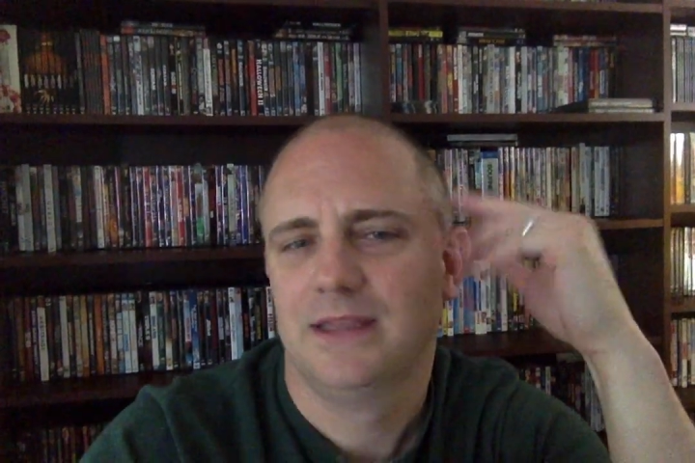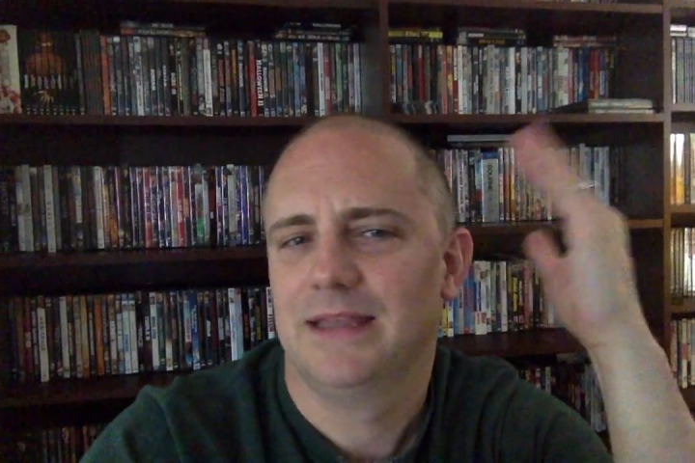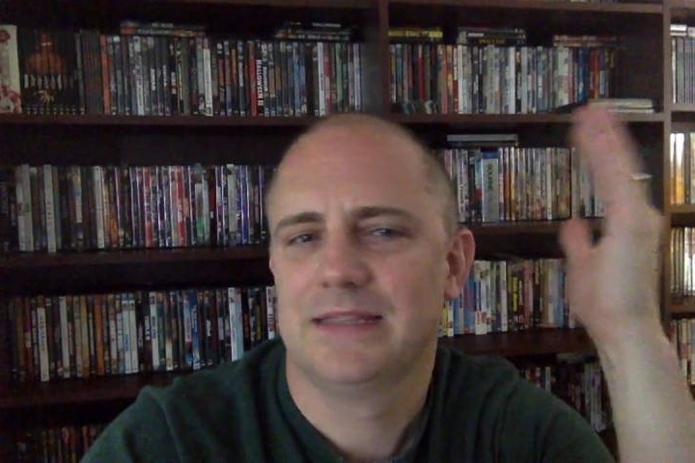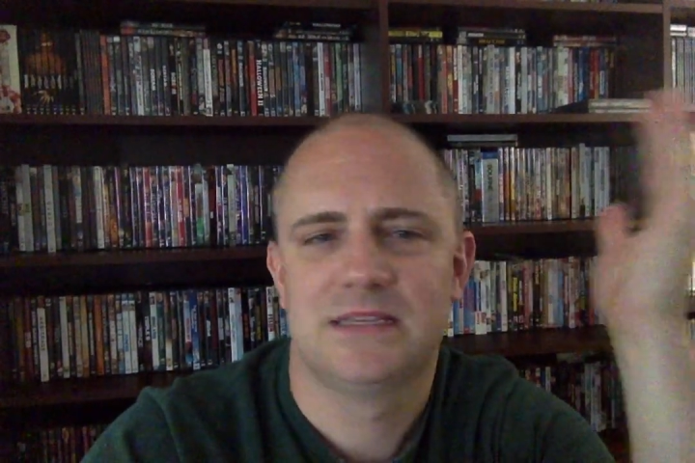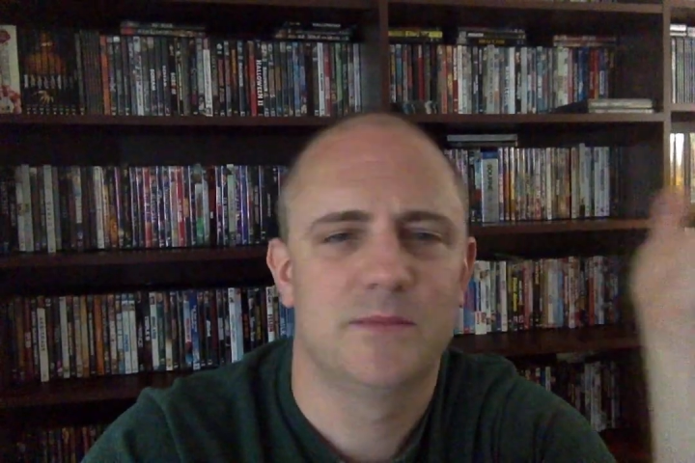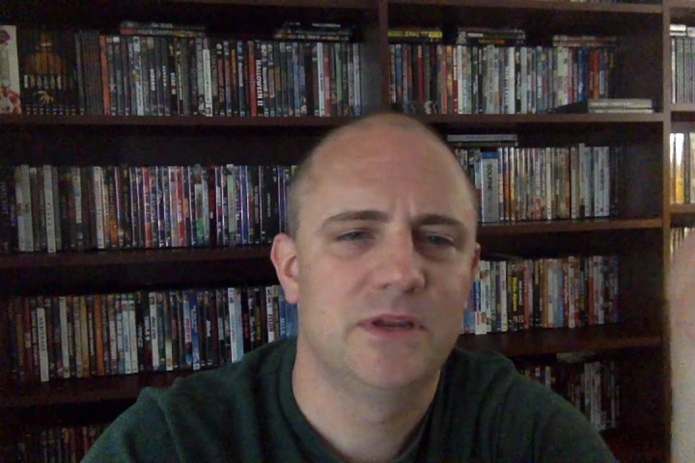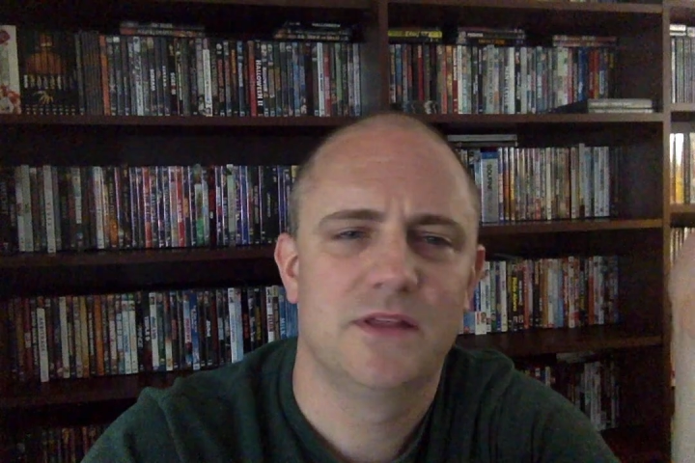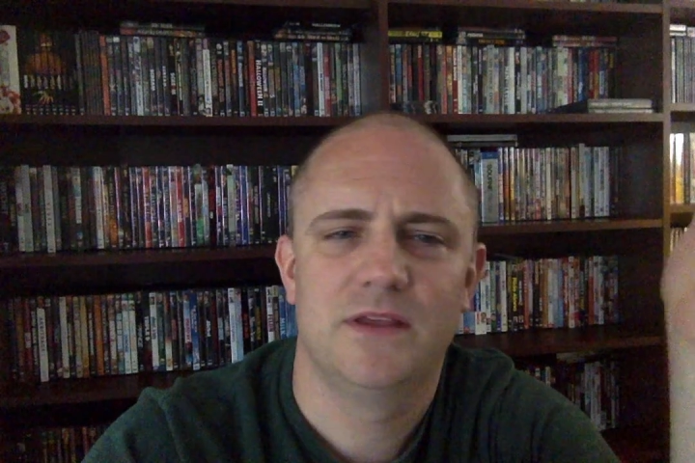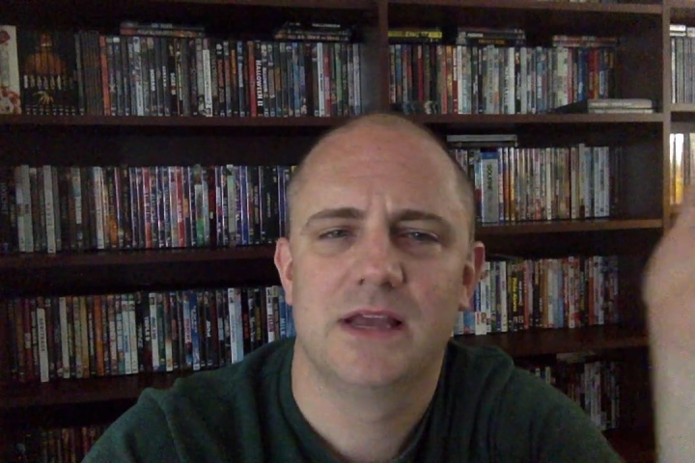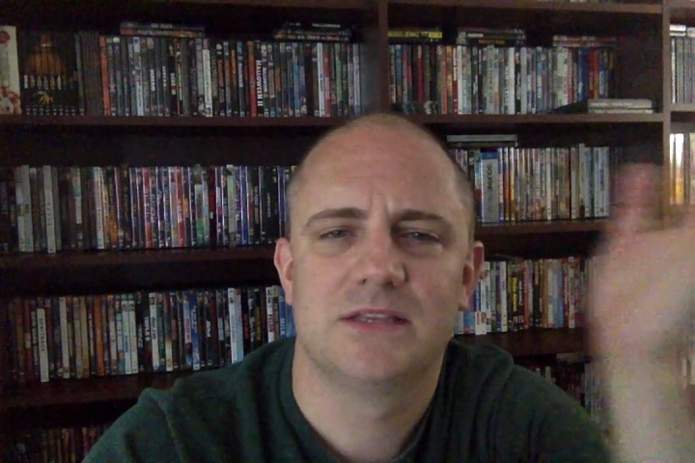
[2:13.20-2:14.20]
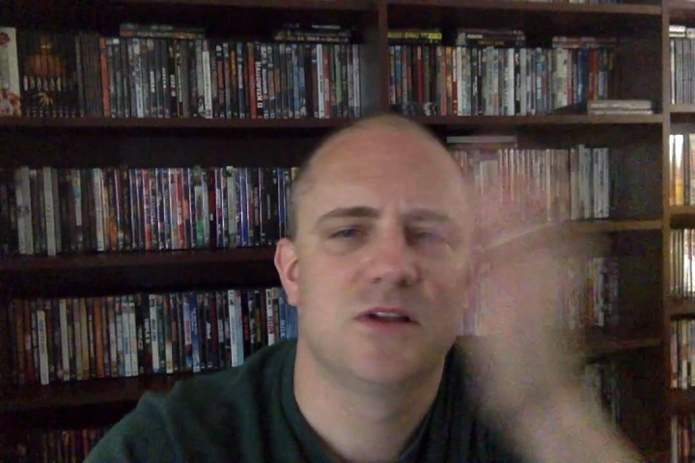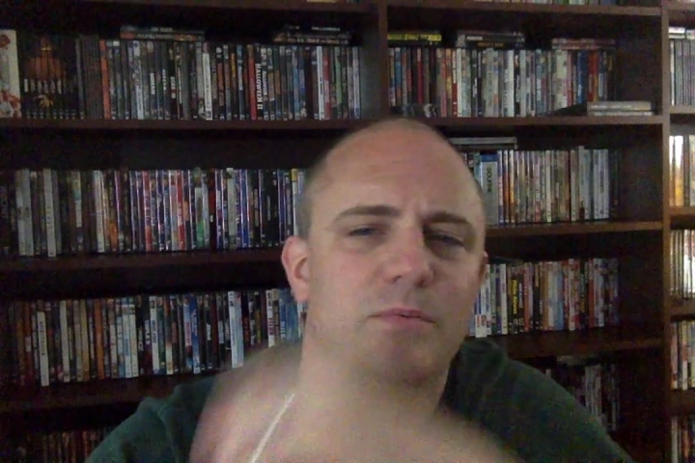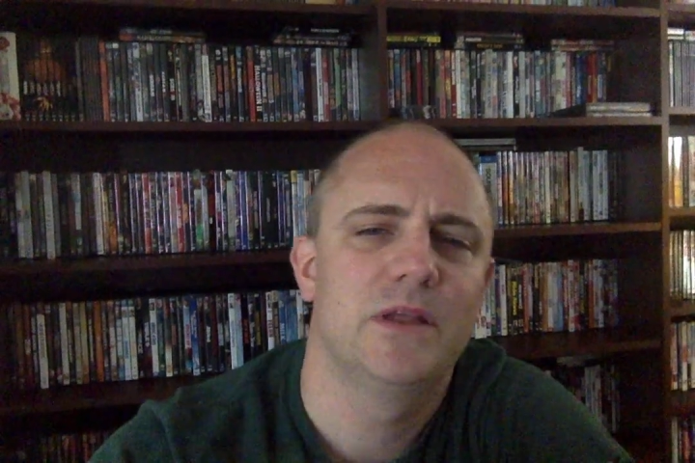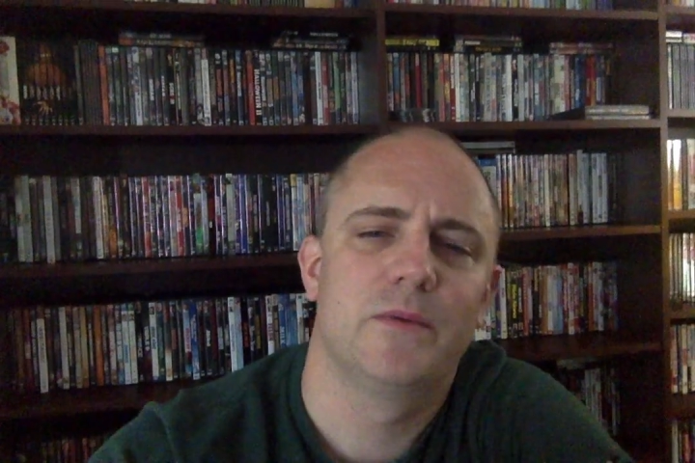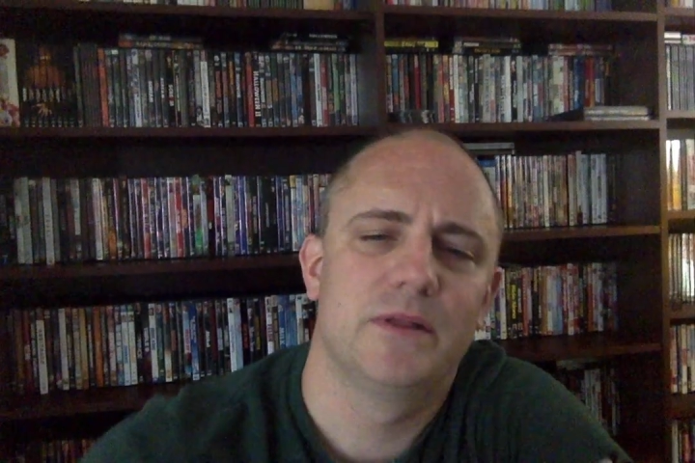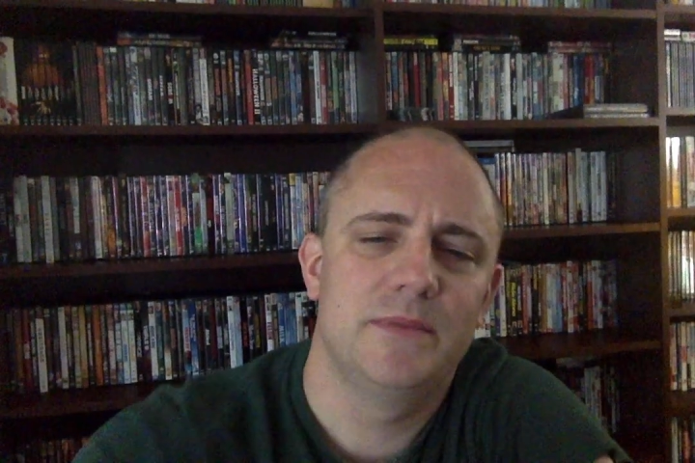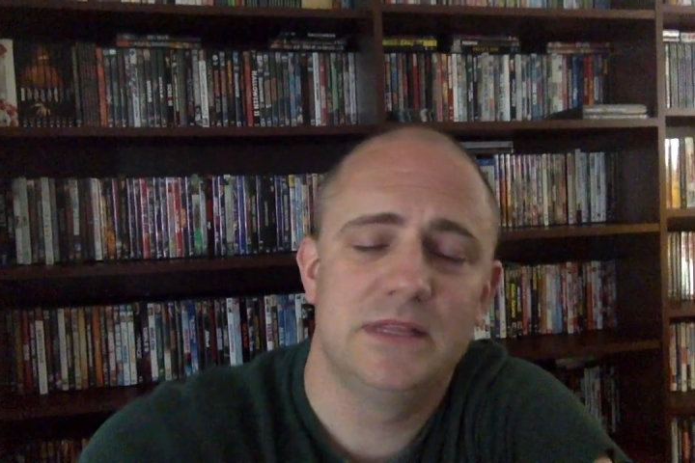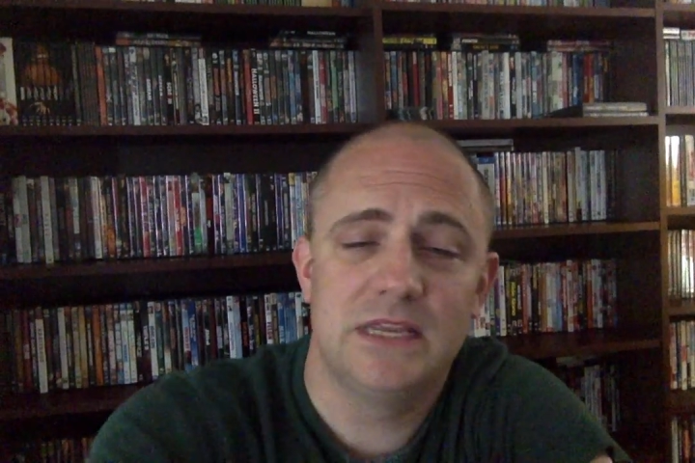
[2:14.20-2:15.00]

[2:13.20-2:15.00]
And some of the other guys start playing well. I mean,